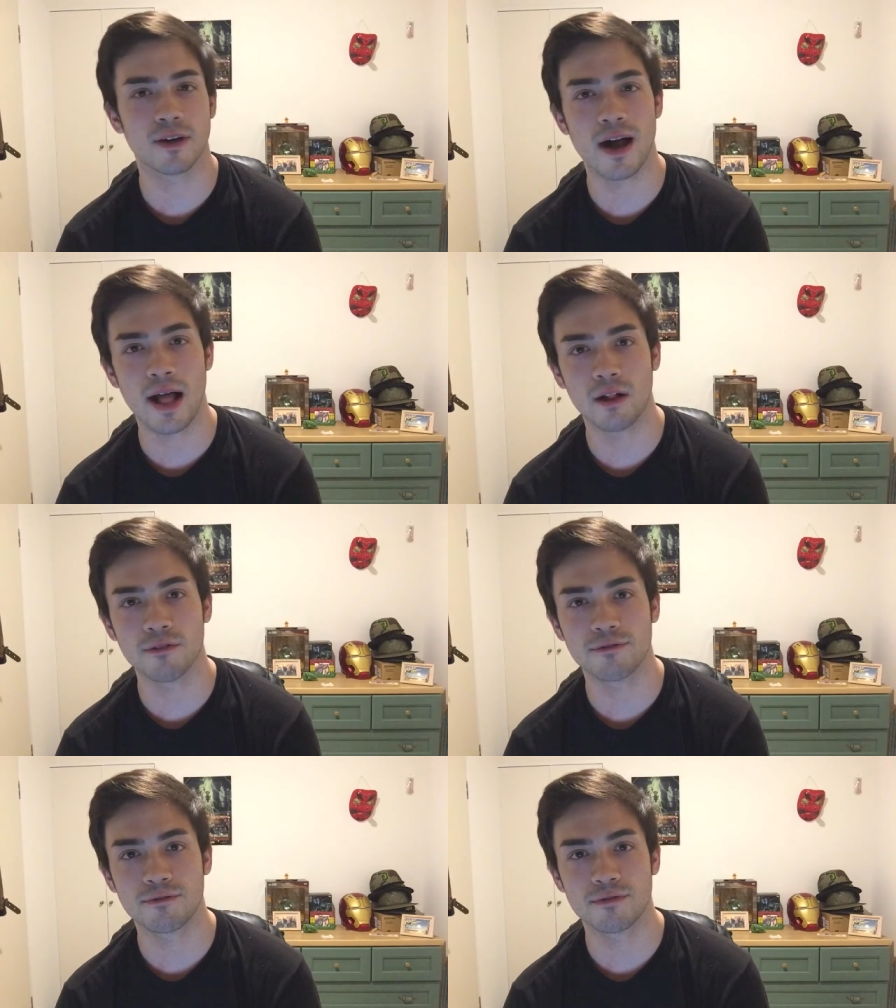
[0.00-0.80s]
or
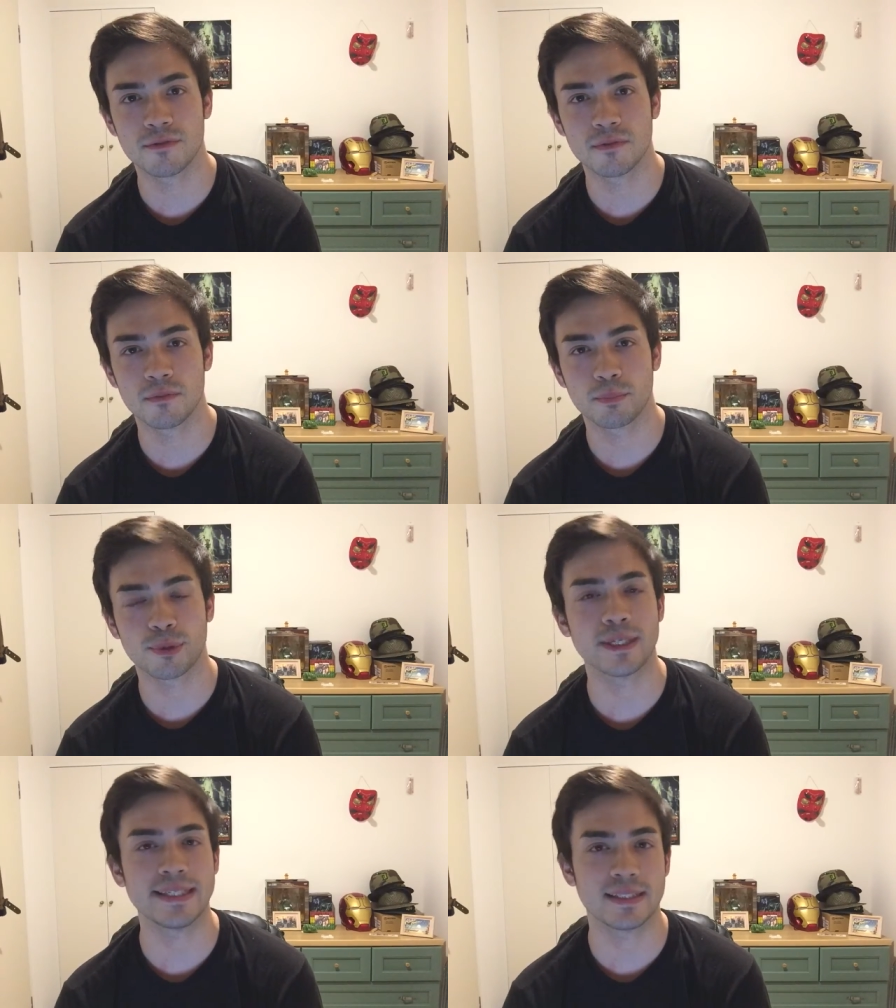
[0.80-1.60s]
elf
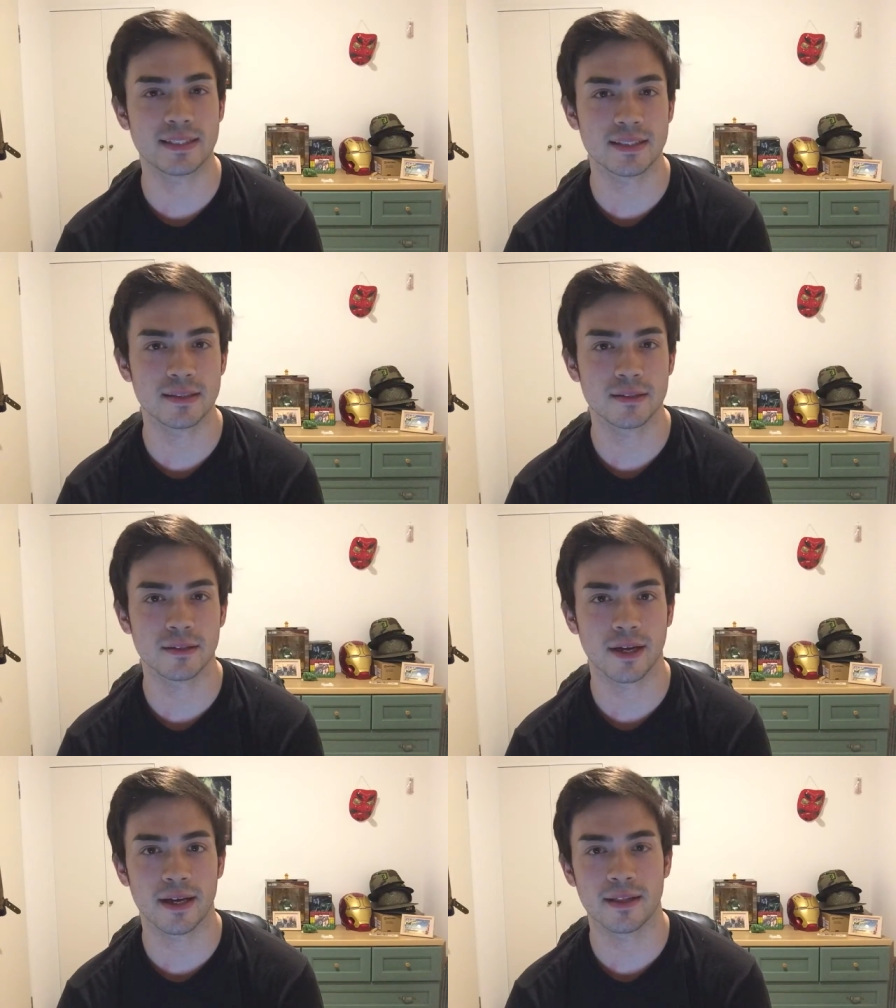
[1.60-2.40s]
priest
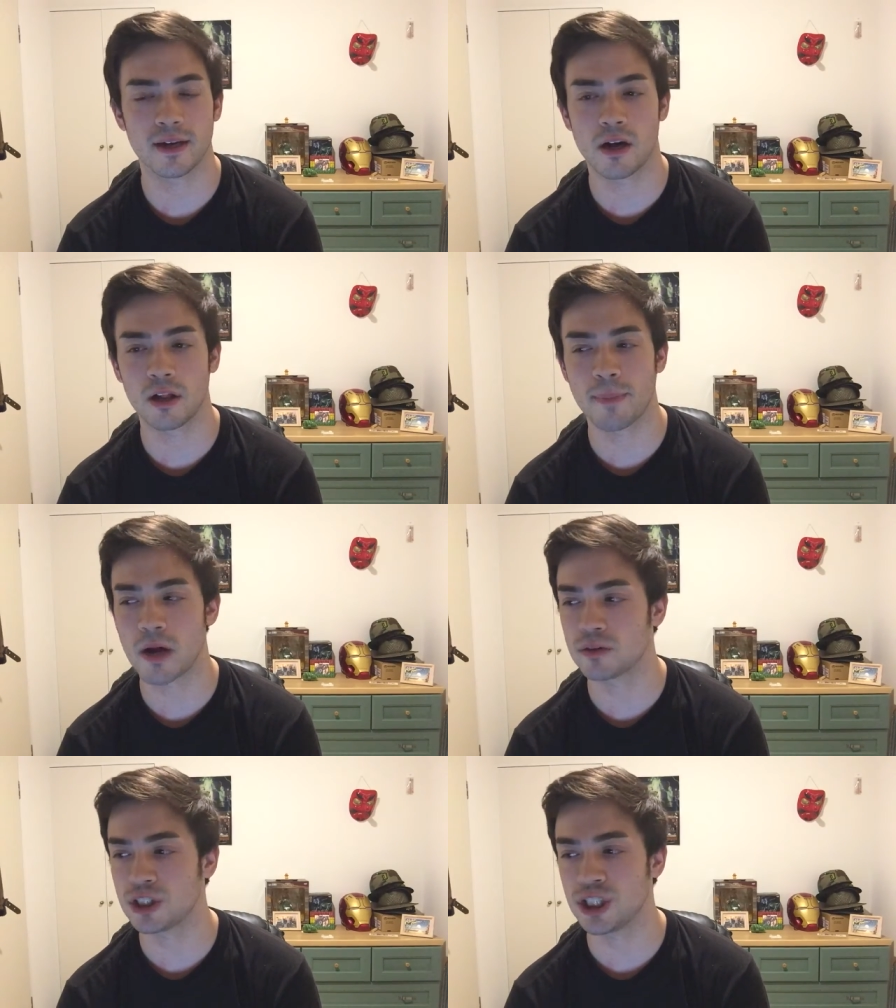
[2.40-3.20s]
okay they're all
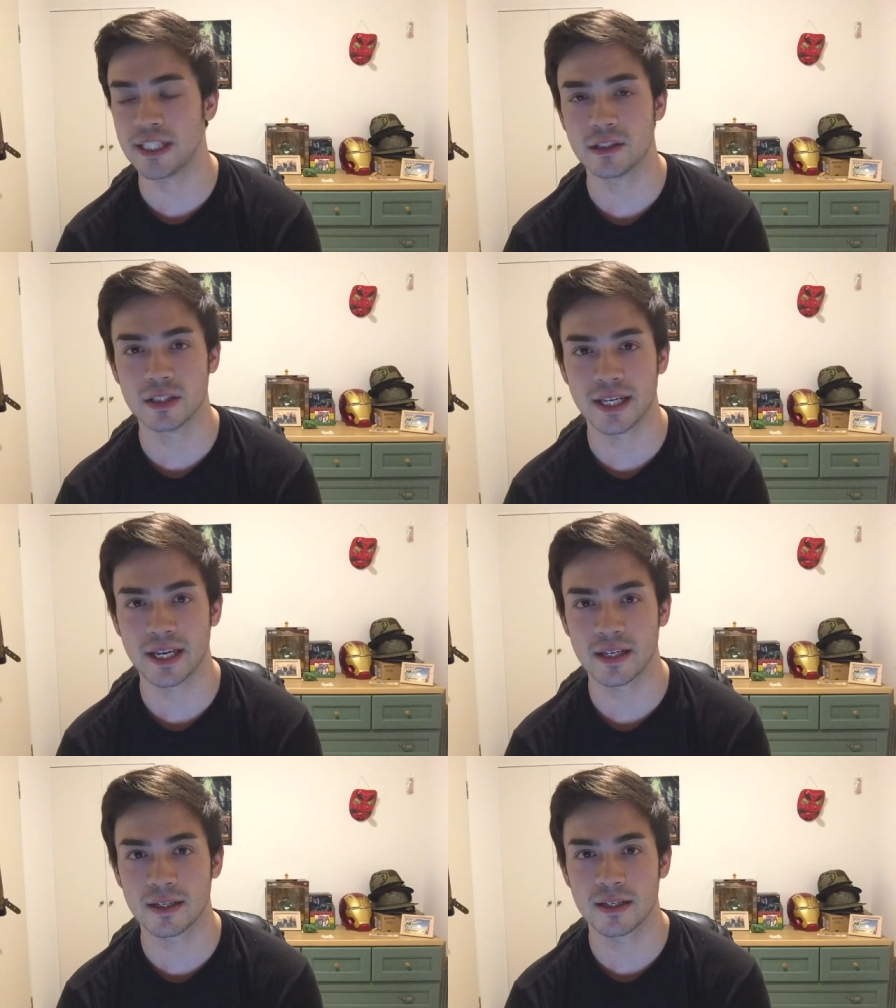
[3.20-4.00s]
about
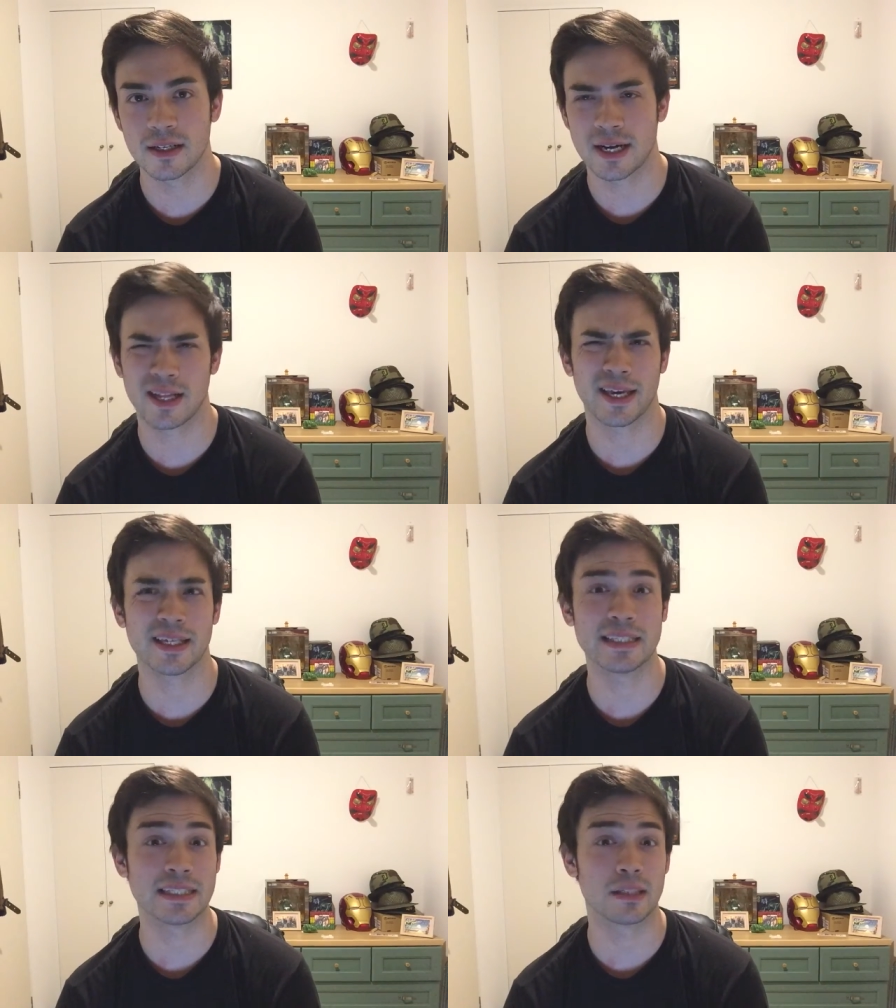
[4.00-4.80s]
shielding kind of like
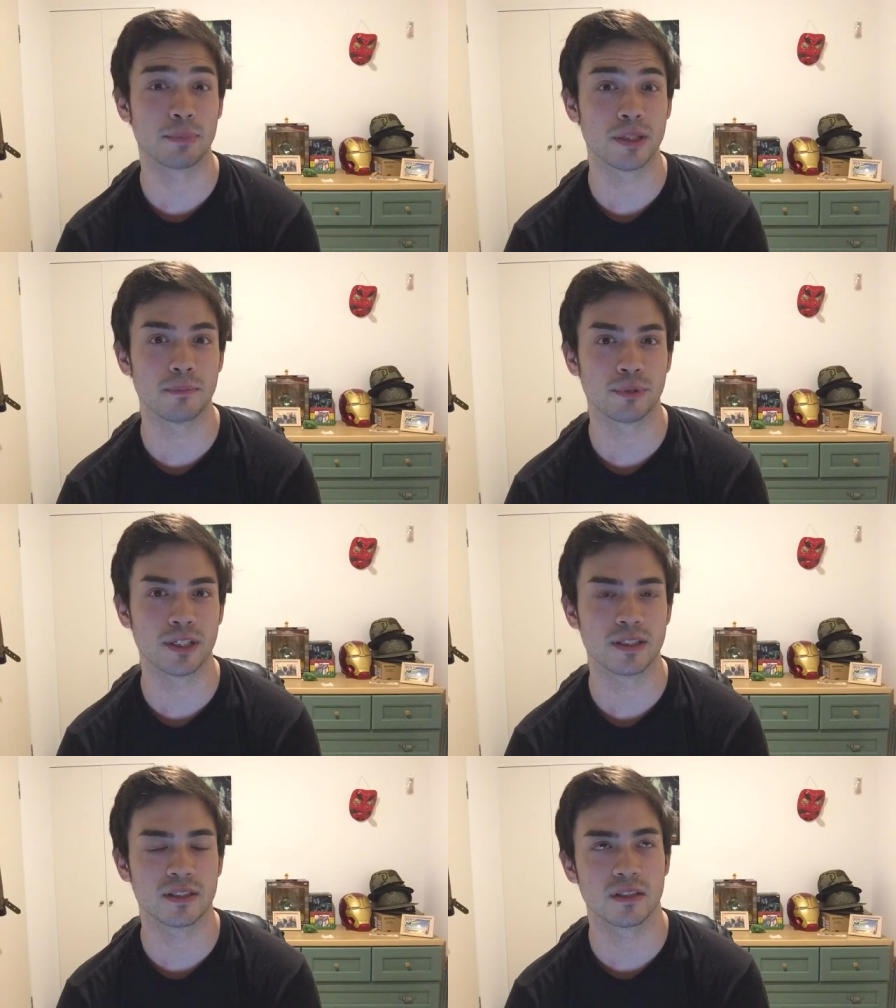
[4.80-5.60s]
a disciplined
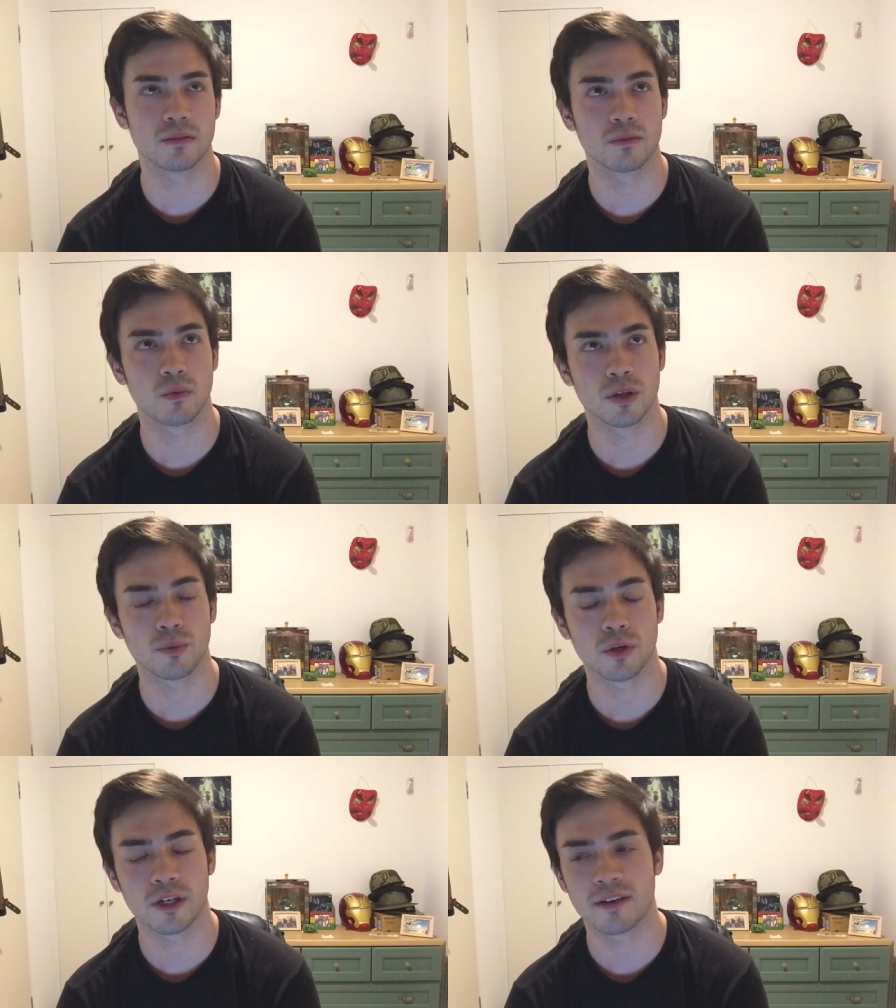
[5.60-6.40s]
priest in world
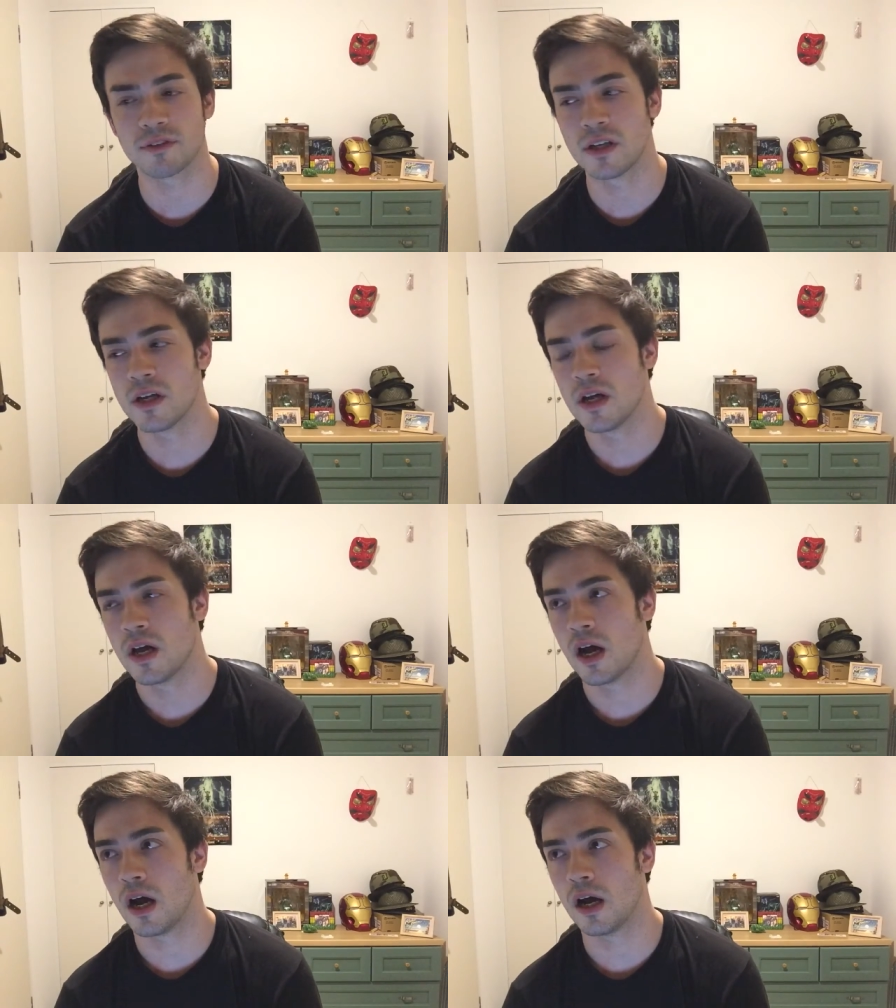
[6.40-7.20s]
of warcraft
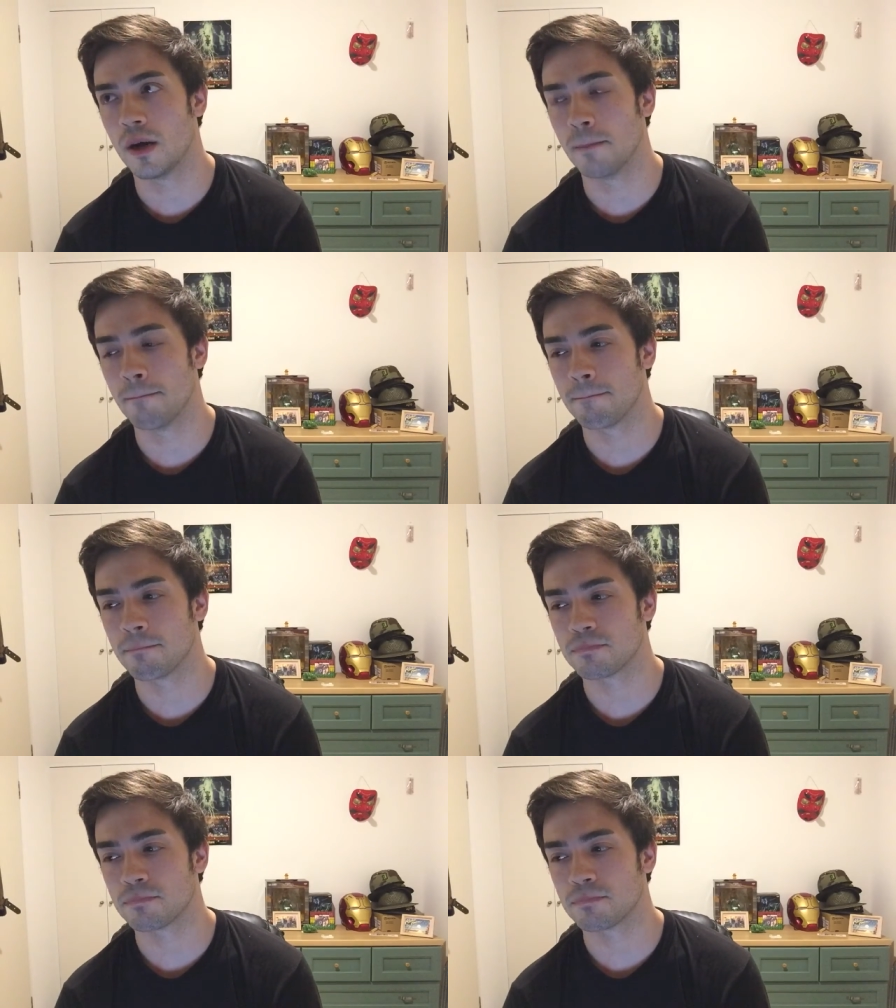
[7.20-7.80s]
um,